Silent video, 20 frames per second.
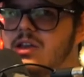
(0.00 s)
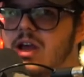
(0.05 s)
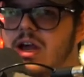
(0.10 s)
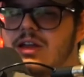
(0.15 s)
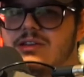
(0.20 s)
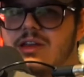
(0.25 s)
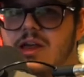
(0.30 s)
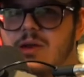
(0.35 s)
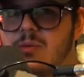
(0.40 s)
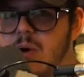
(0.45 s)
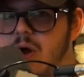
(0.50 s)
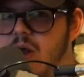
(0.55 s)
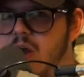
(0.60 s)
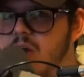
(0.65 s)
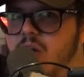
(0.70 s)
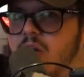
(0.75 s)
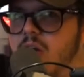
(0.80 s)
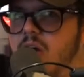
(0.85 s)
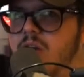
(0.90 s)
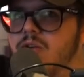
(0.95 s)
you got dead
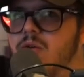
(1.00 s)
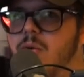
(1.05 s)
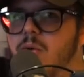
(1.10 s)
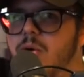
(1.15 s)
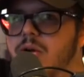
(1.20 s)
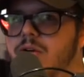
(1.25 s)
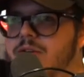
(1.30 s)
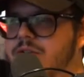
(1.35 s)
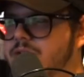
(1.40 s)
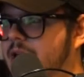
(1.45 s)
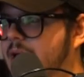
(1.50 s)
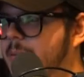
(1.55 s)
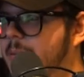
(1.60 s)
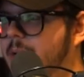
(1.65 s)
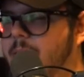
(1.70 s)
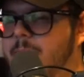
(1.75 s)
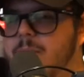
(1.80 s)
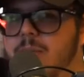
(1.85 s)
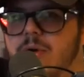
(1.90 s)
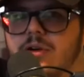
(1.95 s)
wire on or
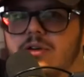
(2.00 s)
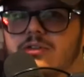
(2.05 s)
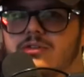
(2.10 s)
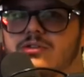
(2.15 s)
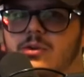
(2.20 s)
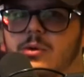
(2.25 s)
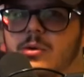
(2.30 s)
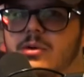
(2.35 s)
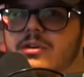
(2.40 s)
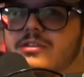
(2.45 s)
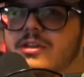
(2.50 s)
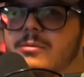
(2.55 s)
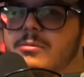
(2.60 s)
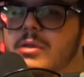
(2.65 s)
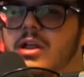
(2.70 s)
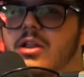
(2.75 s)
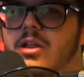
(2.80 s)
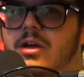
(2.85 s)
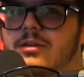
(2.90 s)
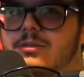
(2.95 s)
napalm burst or
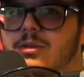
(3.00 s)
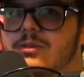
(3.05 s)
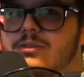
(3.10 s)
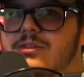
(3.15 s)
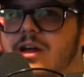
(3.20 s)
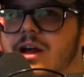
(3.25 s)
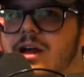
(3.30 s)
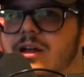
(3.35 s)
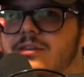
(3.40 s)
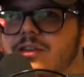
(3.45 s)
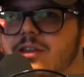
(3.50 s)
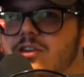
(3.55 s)
something along those lines,